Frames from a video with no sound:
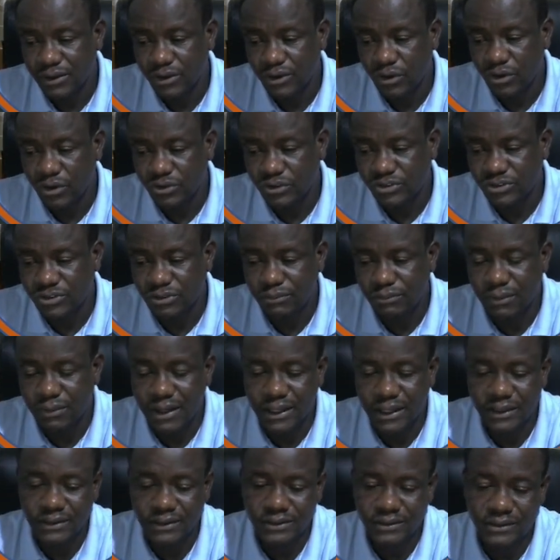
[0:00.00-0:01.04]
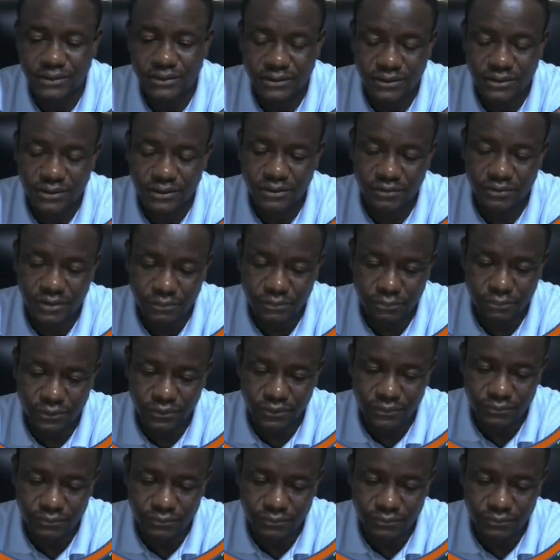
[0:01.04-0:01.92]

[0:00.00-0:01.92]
customize the ribbon.